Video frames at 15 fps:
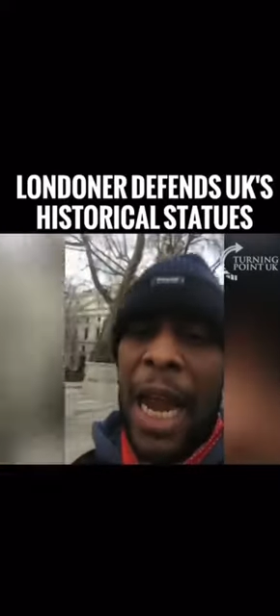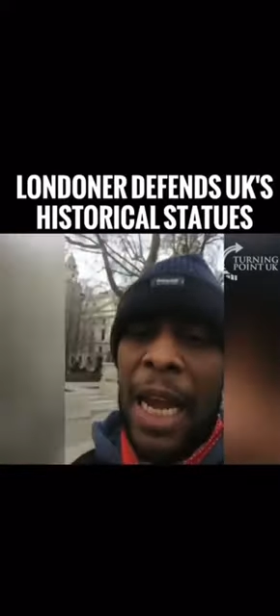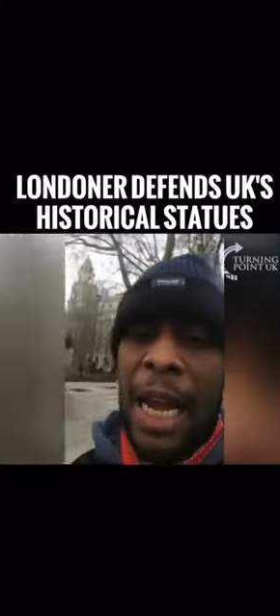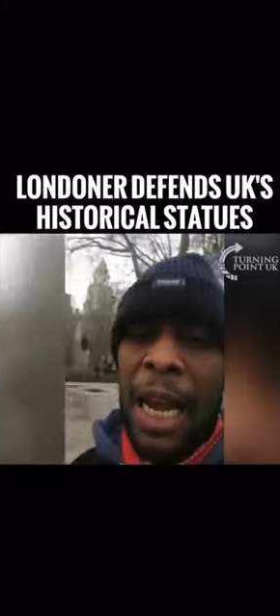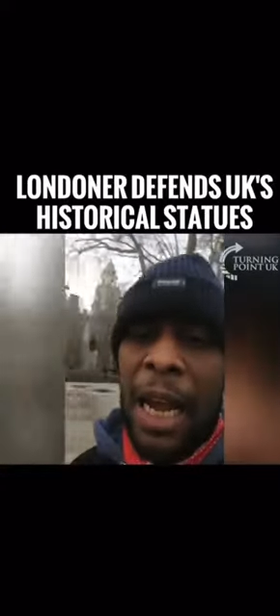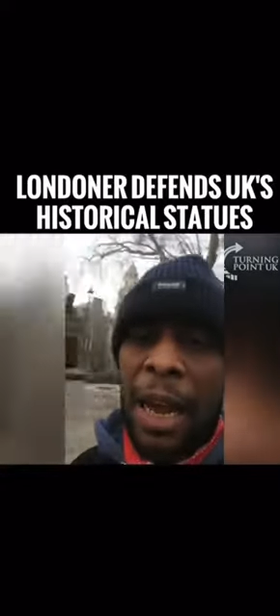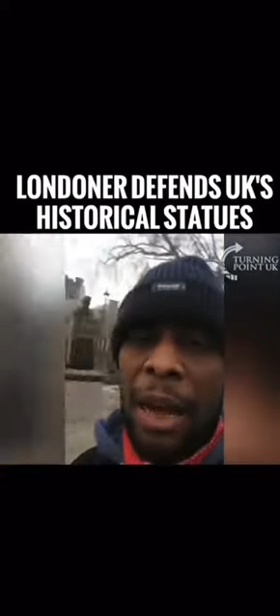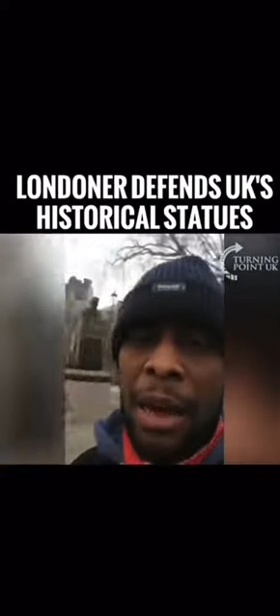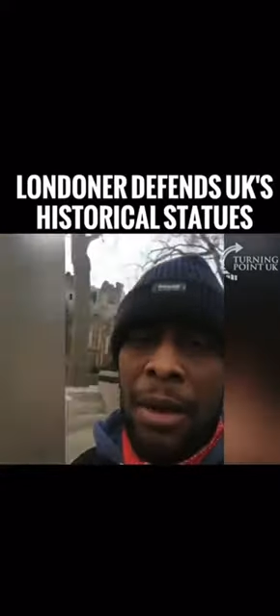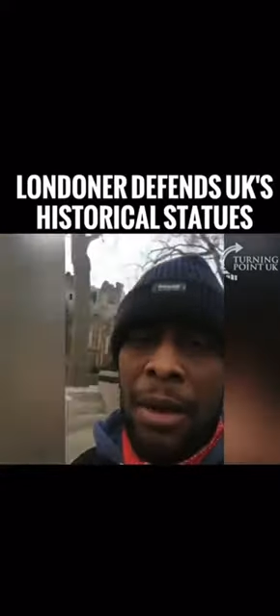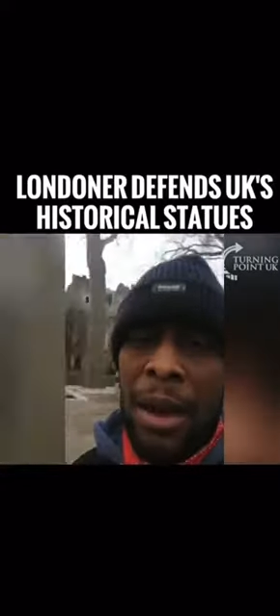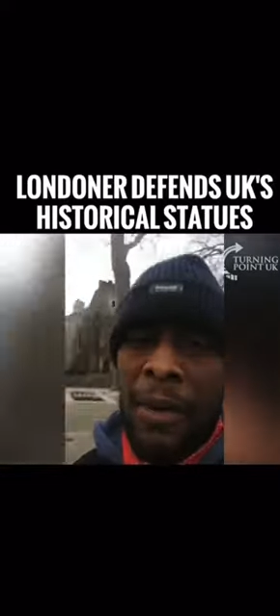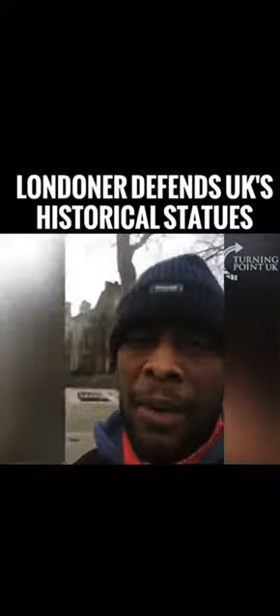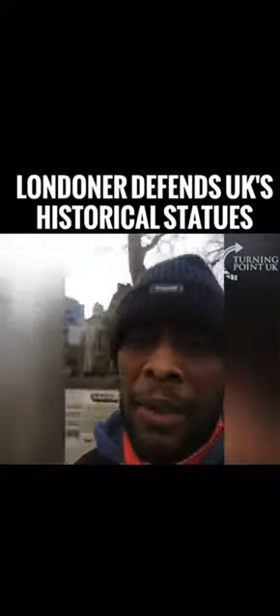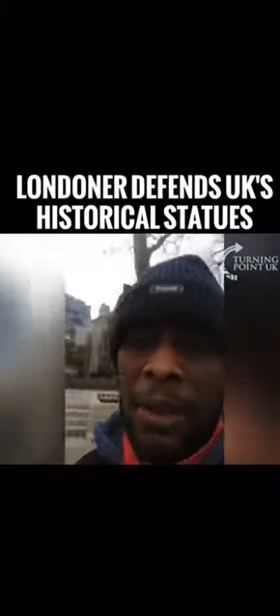and I'm
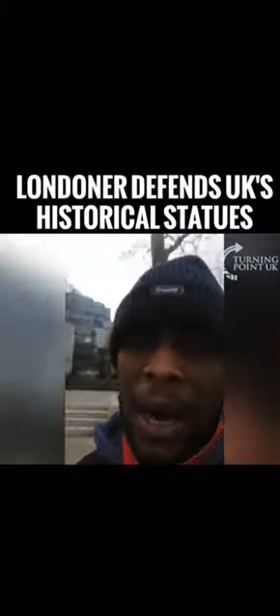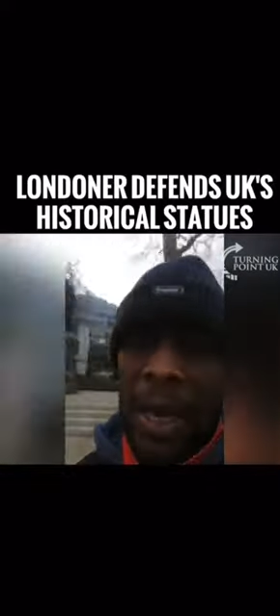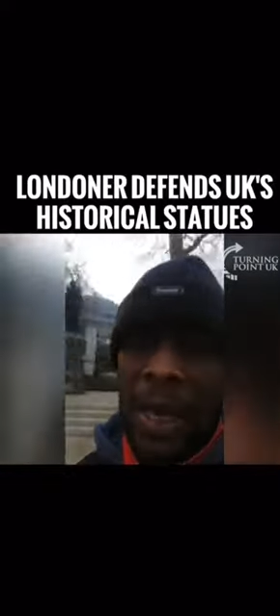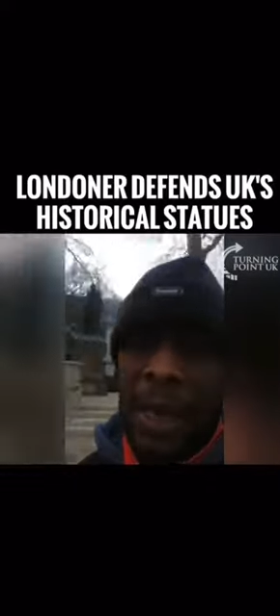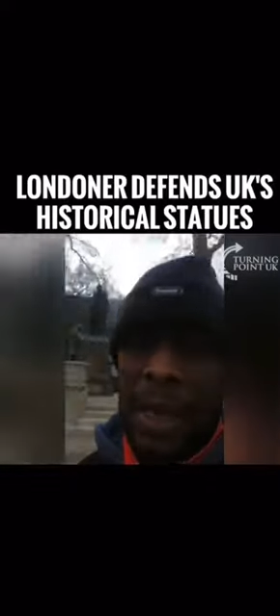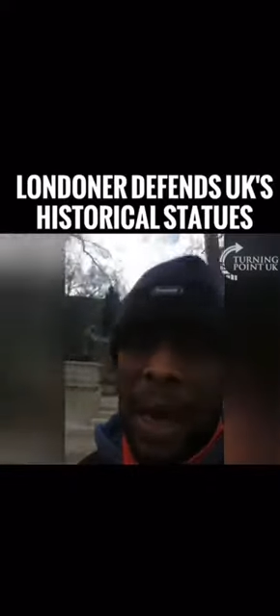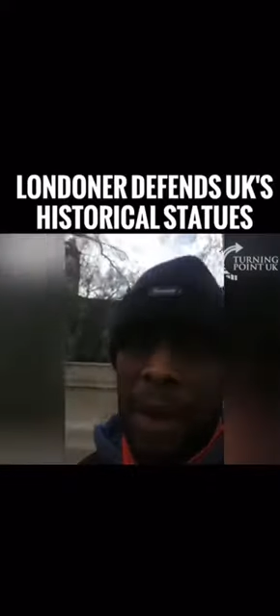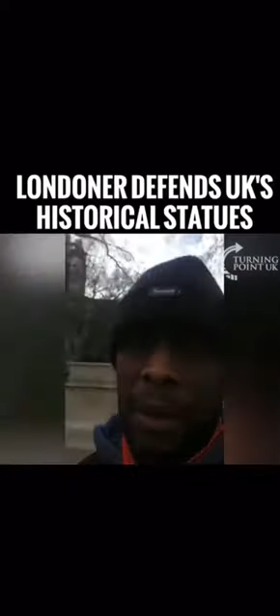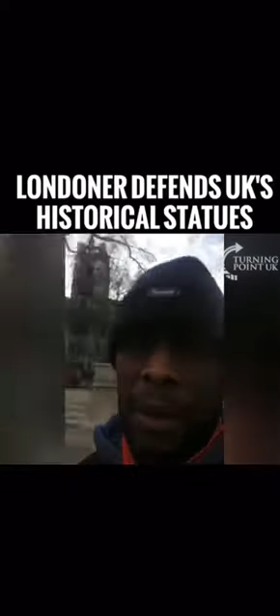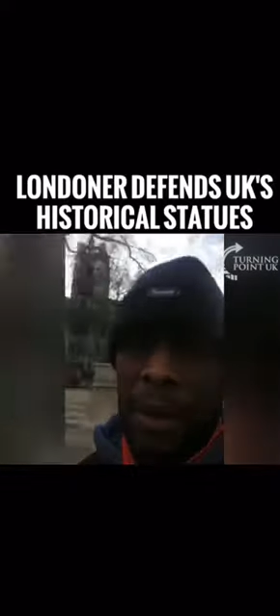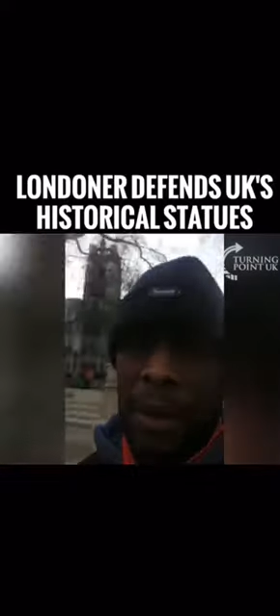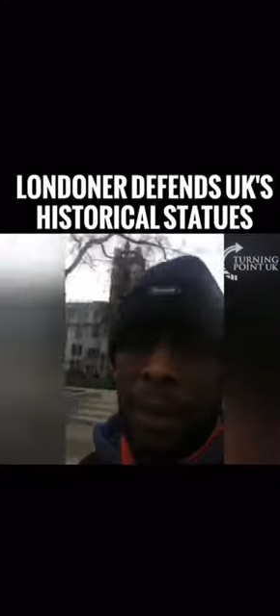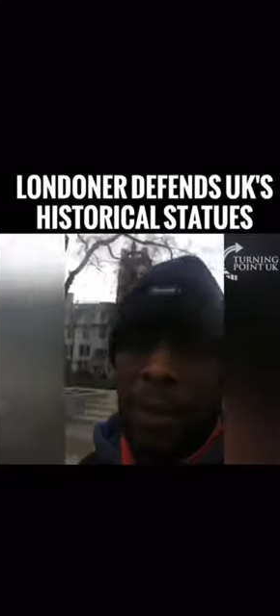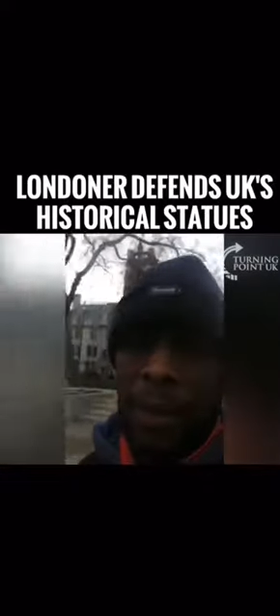not even trying to sound